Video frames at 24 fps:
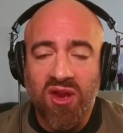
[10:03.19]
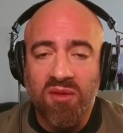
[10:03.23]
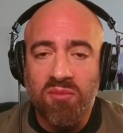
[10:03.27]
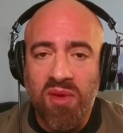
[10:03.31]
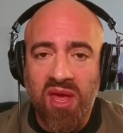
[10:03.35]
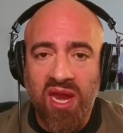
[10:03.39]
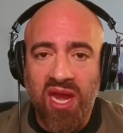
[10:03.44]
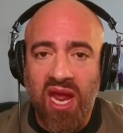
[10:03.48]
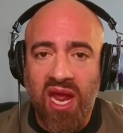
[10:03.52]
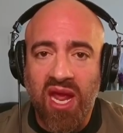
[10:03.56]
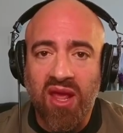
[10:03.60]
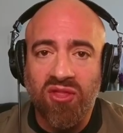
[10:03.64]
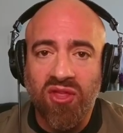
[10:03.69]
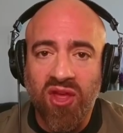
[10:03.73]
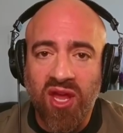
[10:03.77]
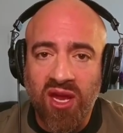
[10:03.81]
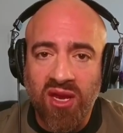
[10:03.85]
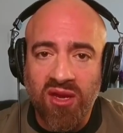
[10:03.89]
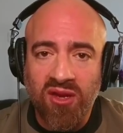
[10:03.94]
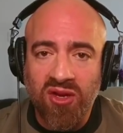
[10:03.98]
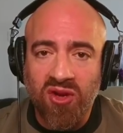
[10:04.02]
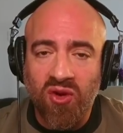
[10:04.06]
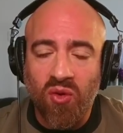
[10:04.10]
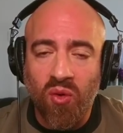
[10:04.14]
couldn't admit
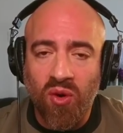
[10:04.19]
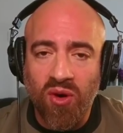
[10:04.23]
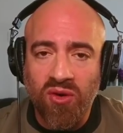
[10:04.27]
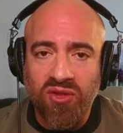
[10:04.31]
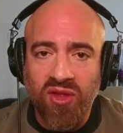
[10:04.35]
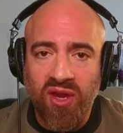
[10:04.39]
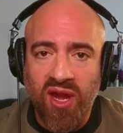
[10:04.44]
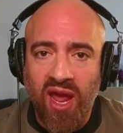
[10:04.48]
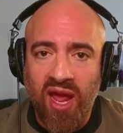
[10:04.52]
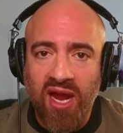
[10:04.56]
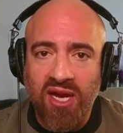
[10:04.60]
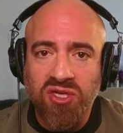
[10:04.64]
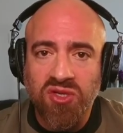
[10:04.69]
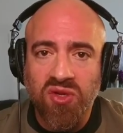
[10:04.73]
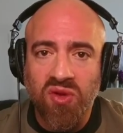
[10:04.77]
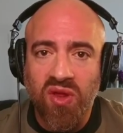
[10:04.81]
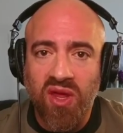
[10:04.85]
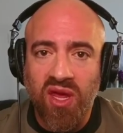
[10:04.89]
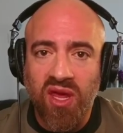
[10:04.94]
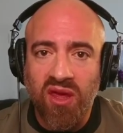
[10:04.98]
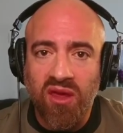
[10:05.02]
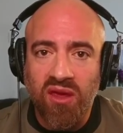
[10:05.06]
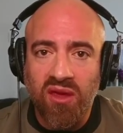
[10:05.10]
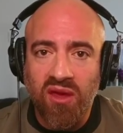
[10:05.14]
anything into court that
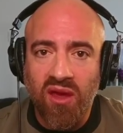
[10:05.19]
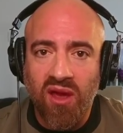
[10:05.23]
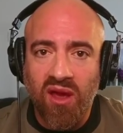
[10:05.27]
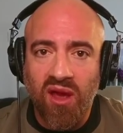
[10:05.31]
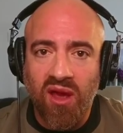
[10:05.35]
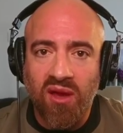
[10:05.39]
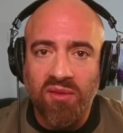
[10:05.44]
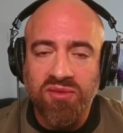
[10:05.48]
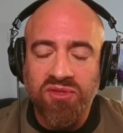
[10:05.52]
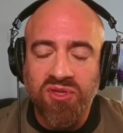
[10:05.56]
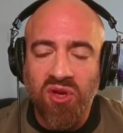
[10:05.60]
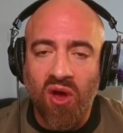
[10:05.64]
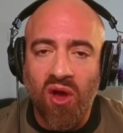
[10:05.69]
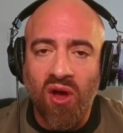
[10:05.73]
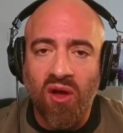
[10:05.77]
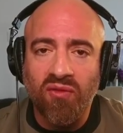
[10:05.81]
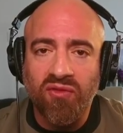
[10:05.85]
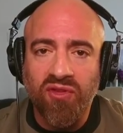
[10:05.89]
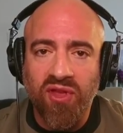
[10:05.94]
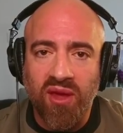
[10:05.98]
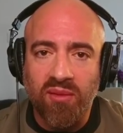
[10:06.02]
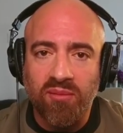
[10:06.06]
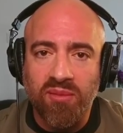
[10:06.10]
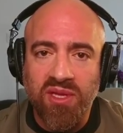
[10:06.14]
actually
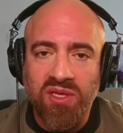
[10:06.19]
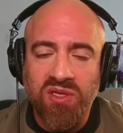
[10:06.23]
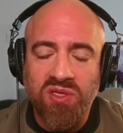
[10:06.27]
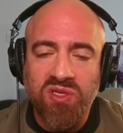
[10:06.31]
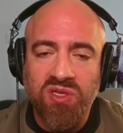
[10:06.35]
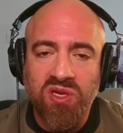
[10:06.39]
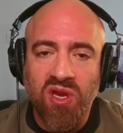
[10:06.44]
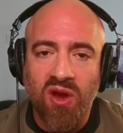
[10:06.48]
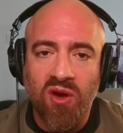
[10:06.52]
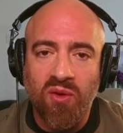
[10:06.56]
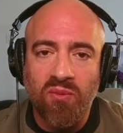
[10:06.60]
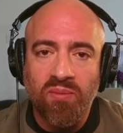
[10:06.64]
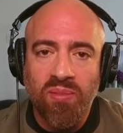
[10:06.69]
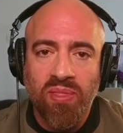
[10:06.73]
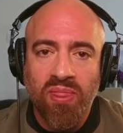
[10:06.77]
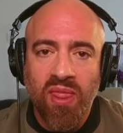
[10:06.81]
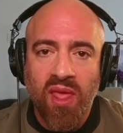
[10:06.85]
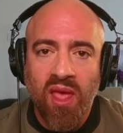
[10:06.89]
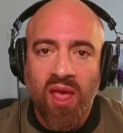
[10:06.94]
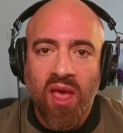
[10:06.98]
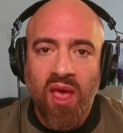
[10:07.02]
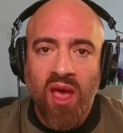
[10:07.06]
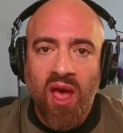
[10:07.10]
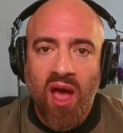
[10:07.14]
absolved him. And so
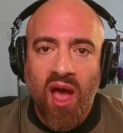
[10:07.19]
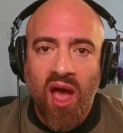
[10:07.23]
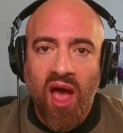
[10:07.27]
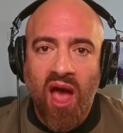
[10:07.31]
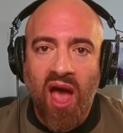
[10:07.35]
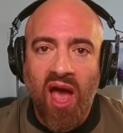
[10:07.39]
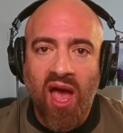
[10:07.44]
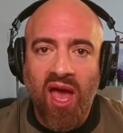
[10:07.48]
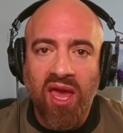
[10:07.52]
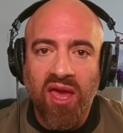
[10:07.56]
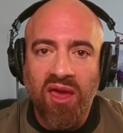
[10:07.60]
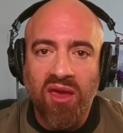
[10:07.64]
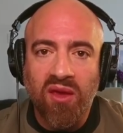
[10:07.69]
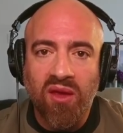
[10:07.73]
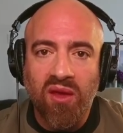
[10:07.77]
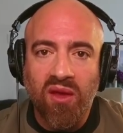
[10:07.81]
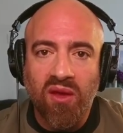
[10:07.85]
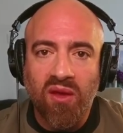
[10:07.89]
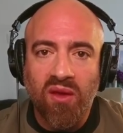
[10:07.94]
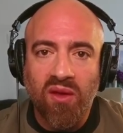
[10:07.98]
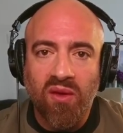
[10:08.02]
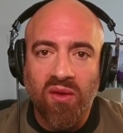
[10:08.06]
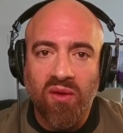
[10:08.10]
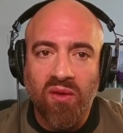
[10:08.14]
it
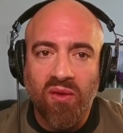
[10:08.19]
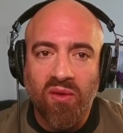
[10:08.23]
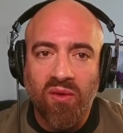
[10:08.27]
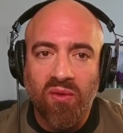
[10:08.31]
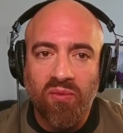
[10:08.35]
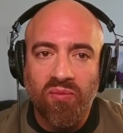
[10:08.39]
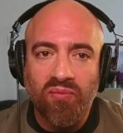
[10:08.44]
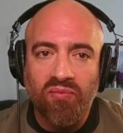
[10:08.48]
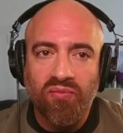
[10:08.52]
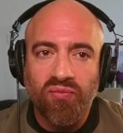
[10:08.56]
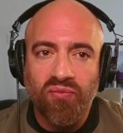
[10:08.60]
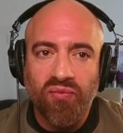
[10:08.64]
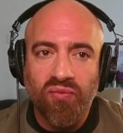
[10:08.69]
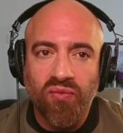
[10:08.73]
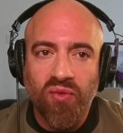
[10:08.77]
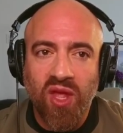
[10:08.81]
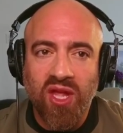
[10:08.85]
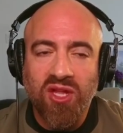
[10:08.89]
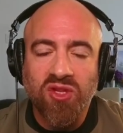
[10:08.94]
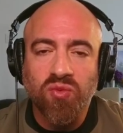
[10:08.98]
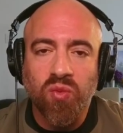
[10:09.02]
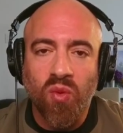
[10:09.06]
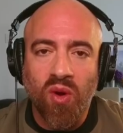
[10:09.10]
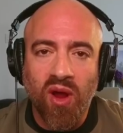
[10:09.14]

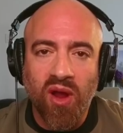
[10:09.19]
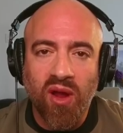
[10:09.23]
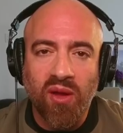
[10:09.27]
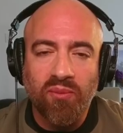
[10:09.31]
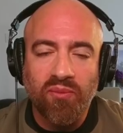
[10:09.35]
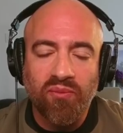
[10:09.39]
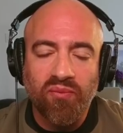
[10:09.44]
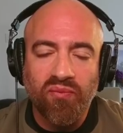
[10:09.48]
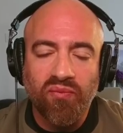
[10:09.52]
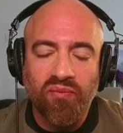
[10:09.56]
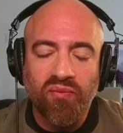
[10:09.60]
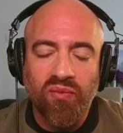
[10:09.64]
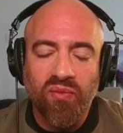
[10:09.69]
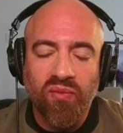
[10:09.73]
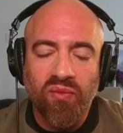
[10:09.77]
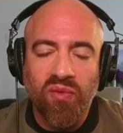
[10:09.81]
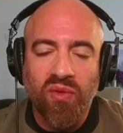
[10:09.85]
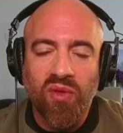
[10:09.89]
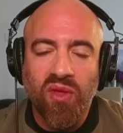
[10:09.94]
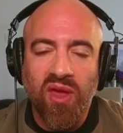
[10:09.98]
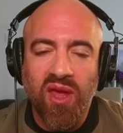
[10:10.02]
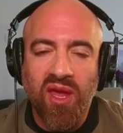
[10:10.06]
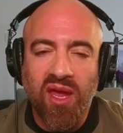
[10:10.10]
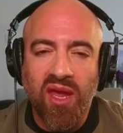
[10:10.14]

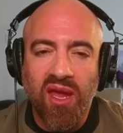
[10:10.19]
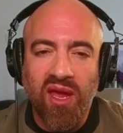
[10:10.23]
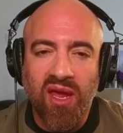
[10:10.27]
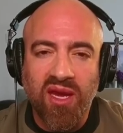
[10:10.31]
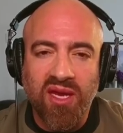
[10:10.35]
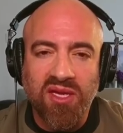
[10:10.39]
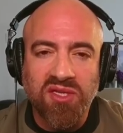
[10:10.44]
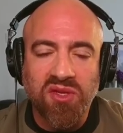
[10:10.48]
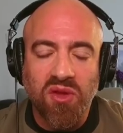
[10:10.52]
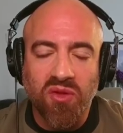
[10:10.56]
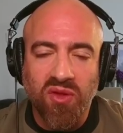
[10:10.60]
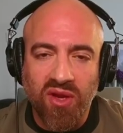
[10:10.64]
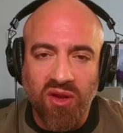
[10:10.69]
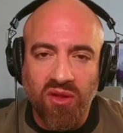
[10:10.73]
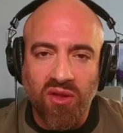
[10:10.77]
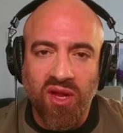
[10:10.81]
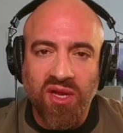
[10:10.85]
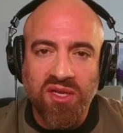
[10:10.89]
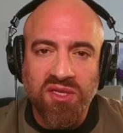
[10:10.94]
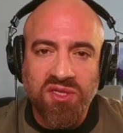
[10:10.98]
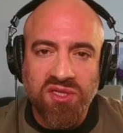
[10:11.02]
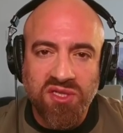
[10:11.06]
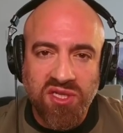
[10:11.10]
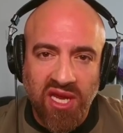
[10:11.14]
is a
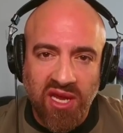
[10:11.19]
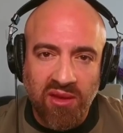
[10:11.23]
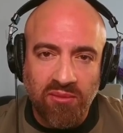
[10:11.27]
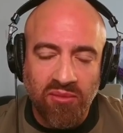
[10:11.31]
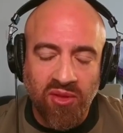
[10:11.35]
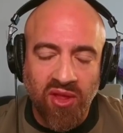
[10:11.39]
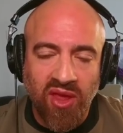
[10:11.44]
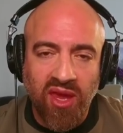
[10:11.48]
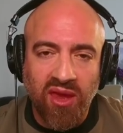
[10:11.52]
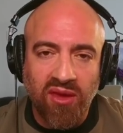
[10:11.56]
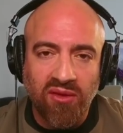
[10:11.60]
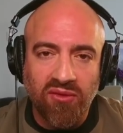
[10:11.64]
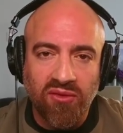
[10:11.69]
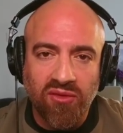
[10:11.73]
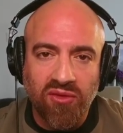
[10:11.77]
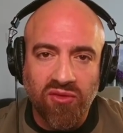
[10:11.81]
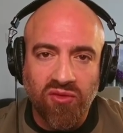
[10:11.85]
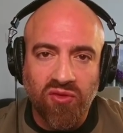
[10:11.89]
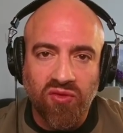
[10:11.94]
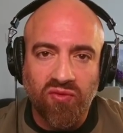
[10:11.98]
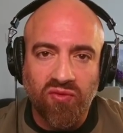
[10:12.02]
little unseemly